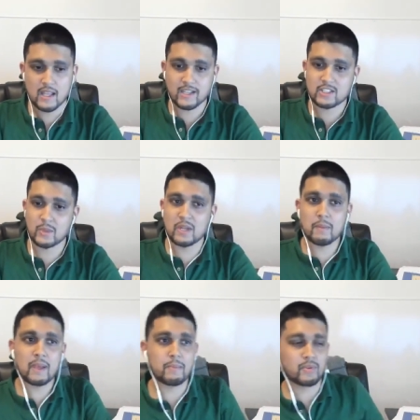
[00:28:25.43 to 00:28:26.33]
Like, so many
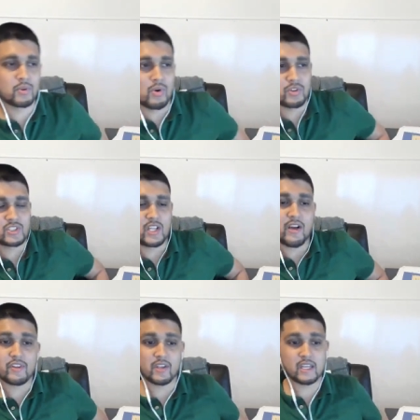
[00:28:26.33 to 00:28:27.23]
people do wholesale
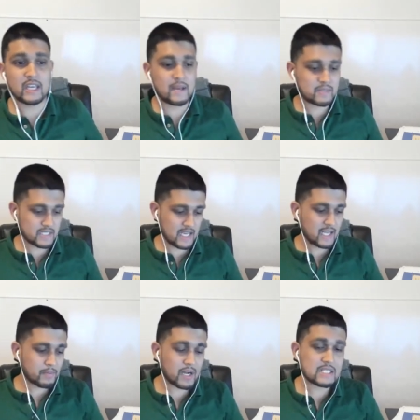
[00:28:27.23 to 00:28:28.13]
and they're like, yeah, I'm
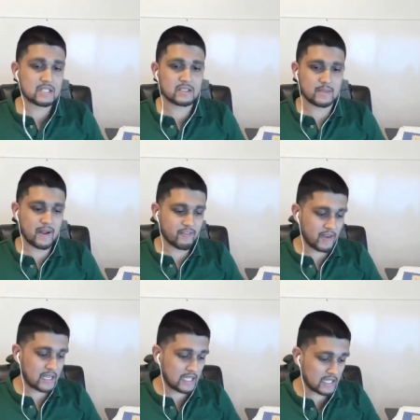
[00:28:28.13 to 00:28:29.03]
scanning price lists, I'm not
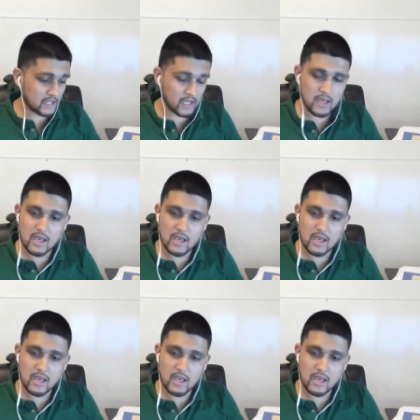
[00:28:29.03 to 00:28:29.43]
finding anything.